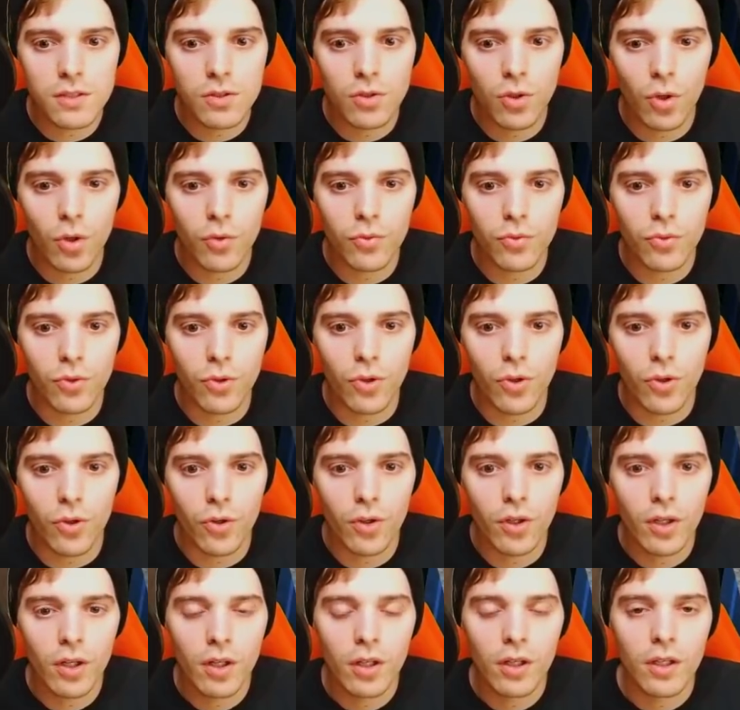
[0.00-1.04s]
to go
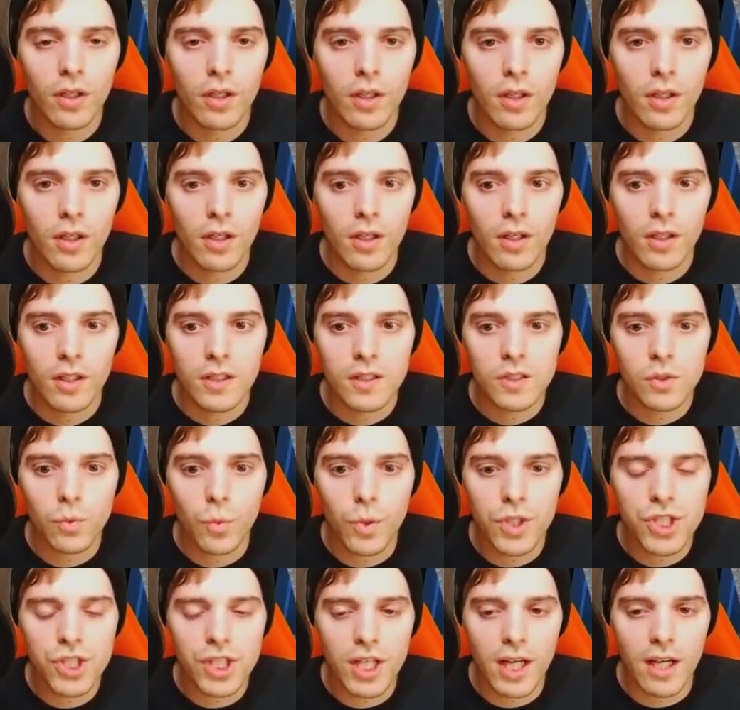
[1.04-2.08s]
for
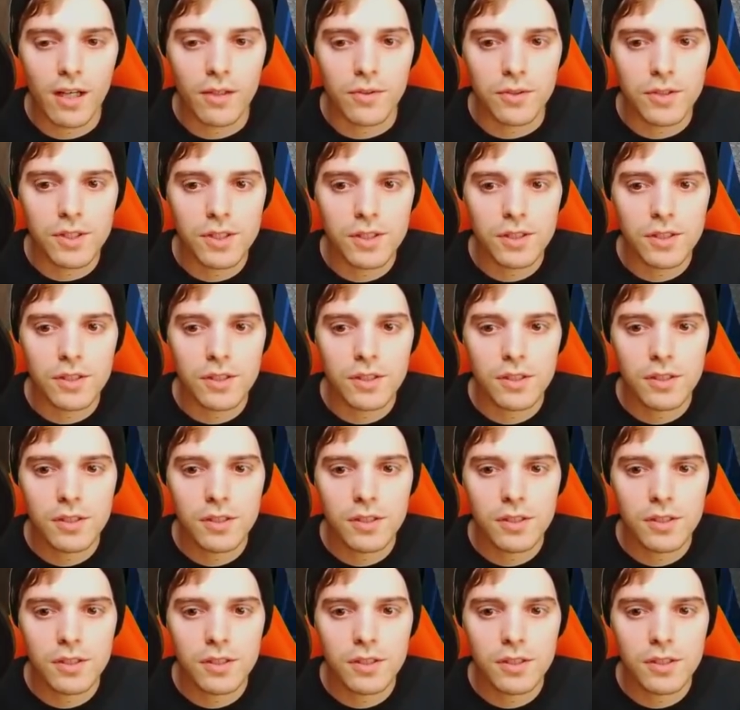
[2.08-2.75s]
switch outs.